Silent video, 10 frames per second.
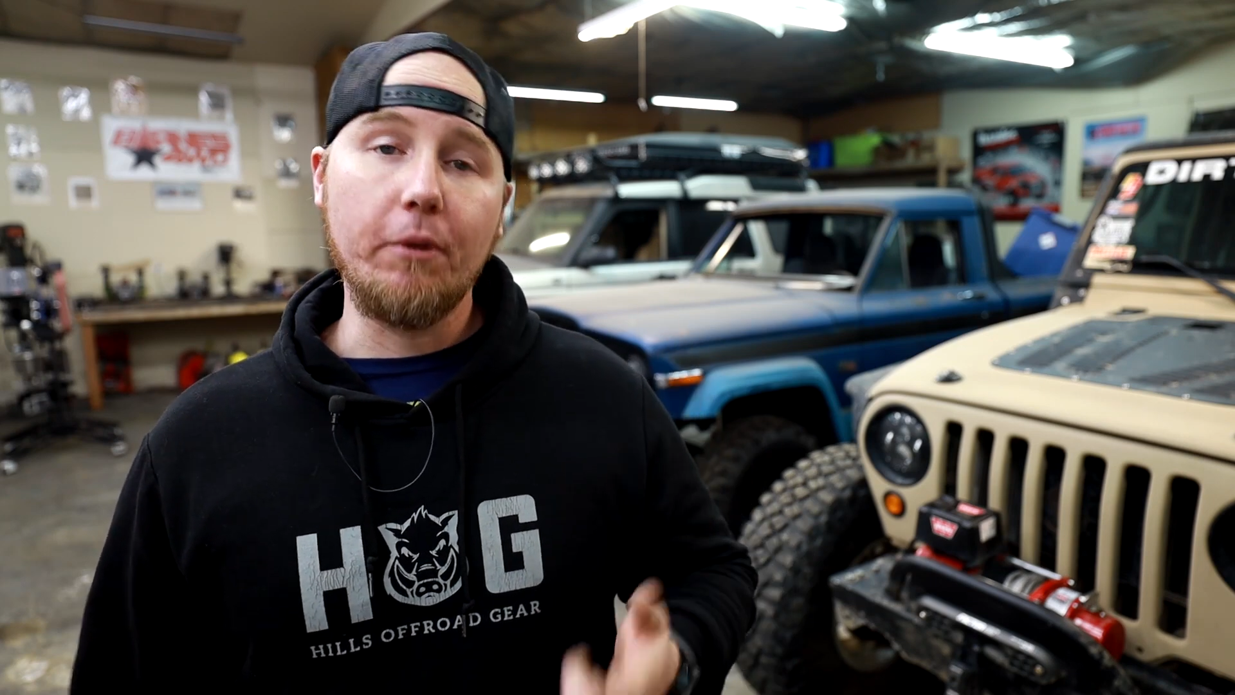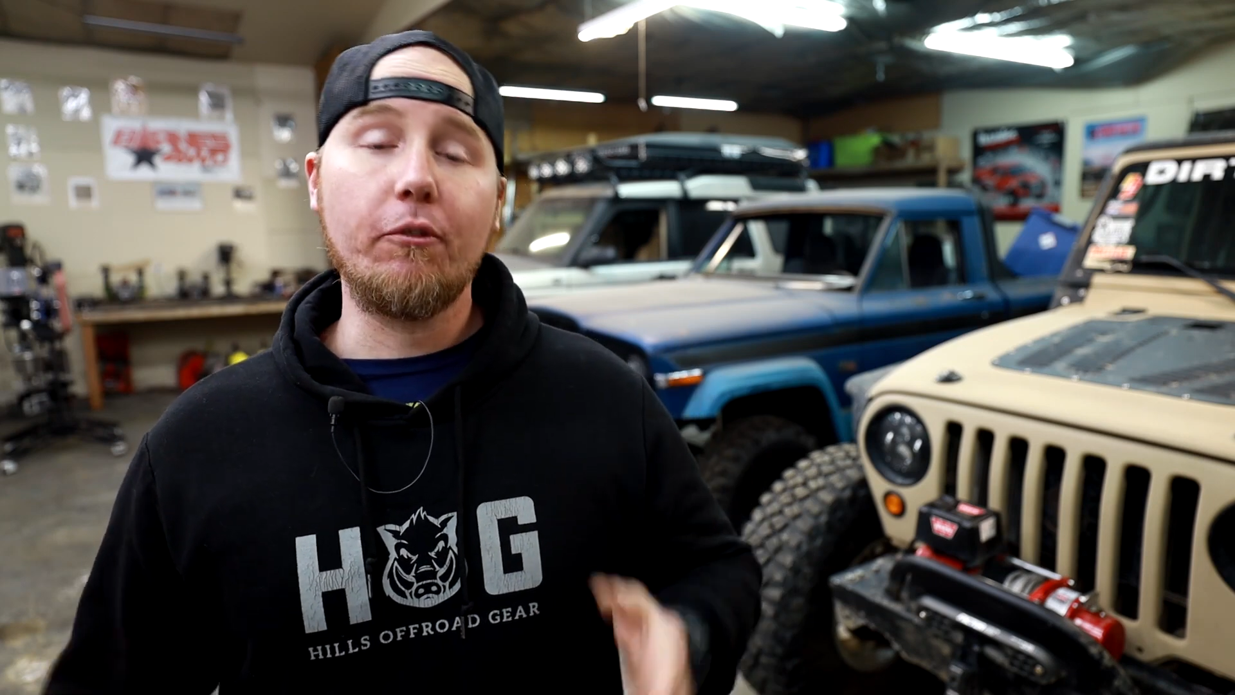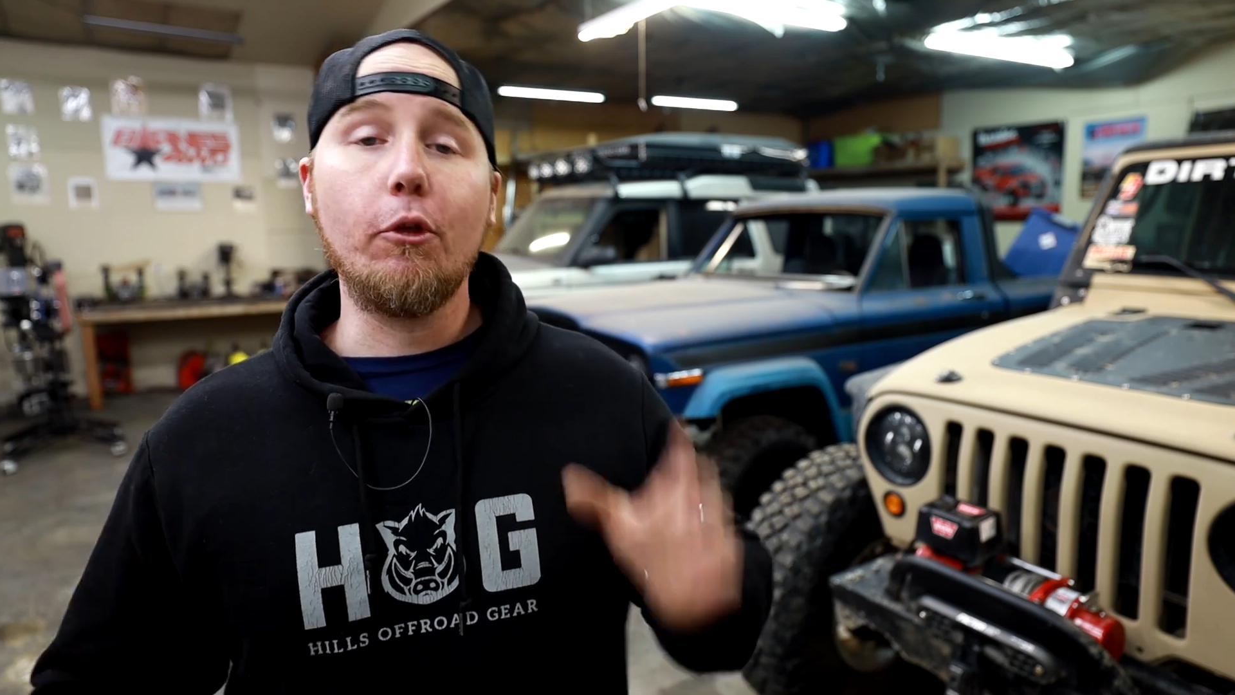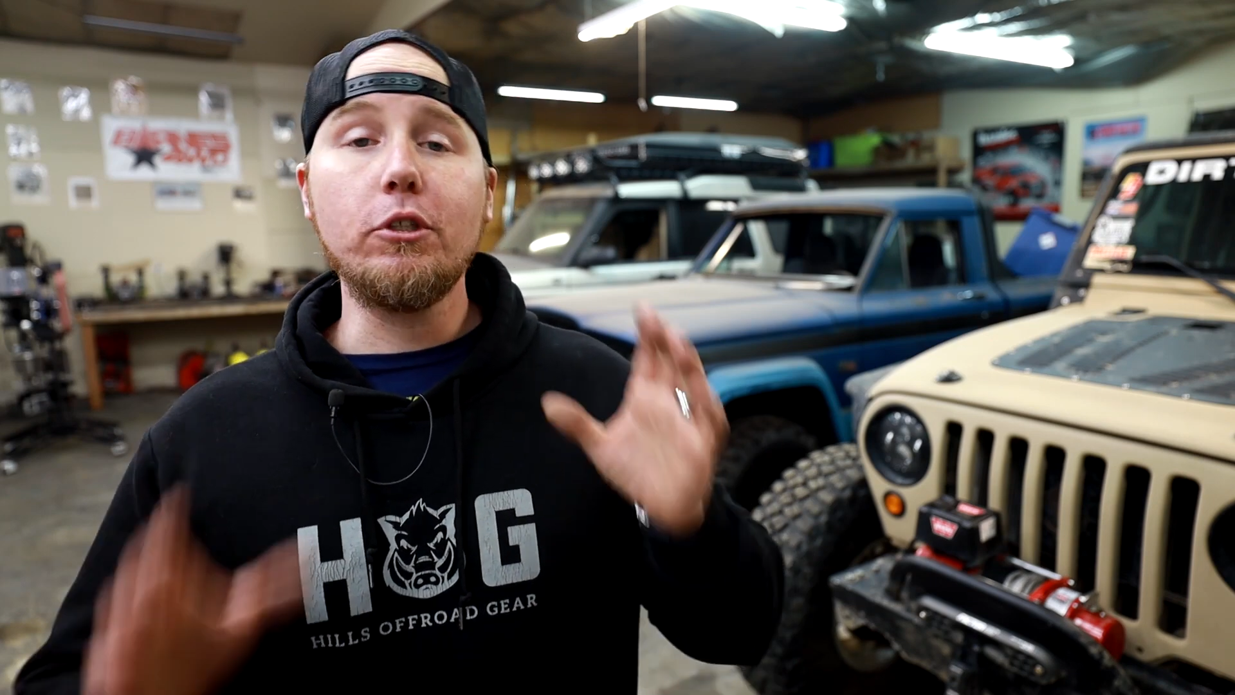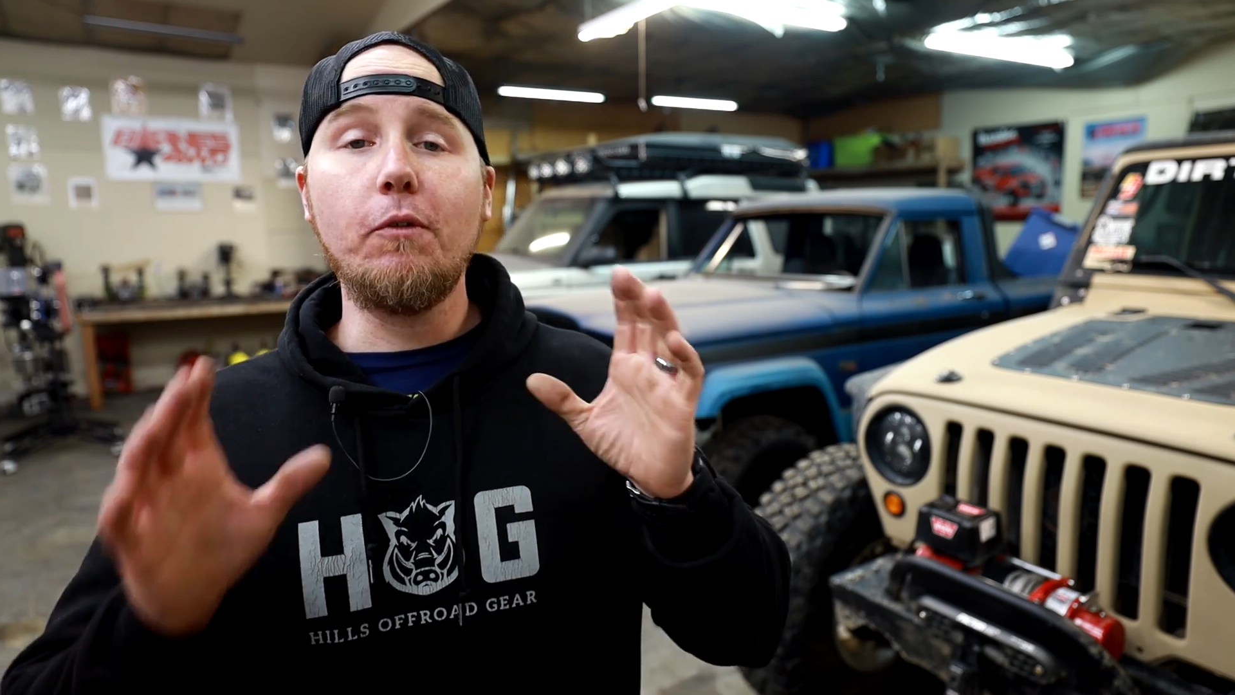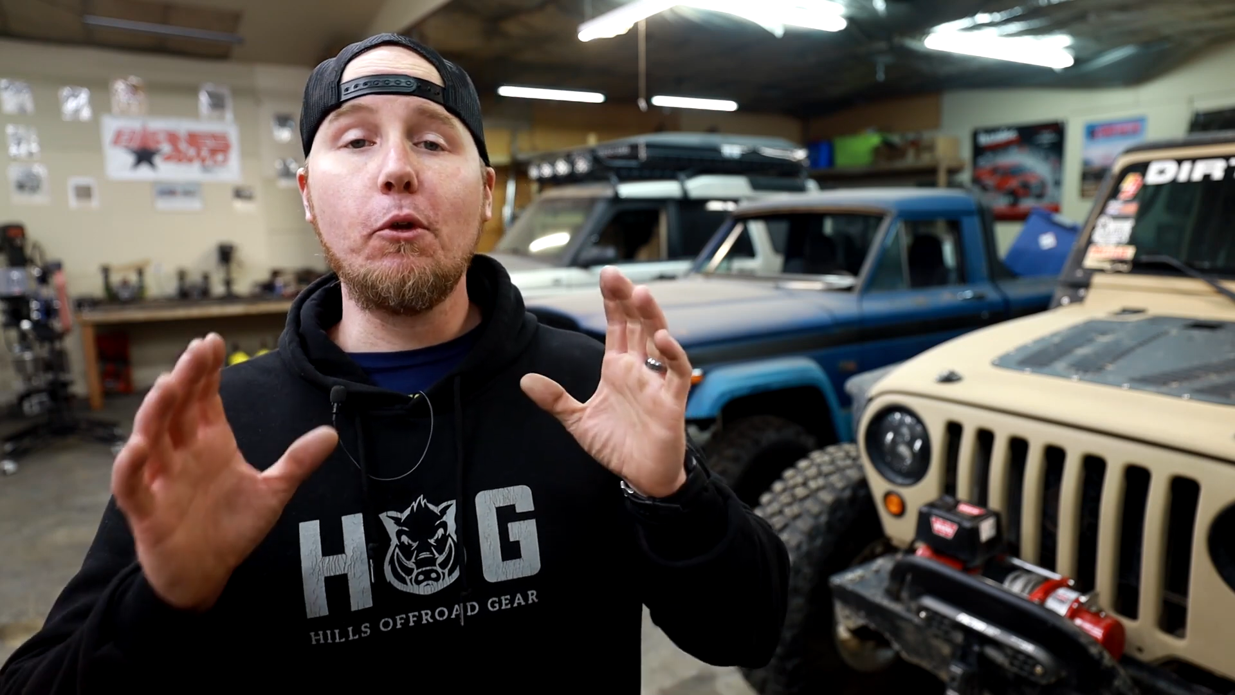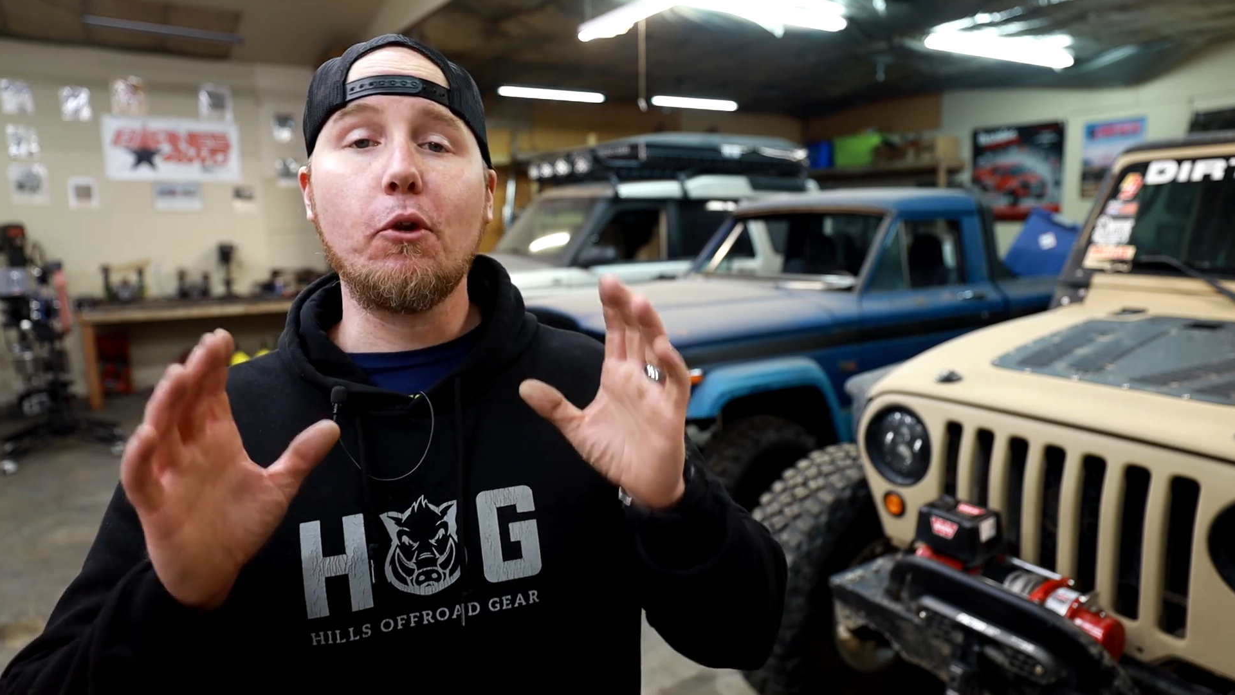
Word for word: But for those of you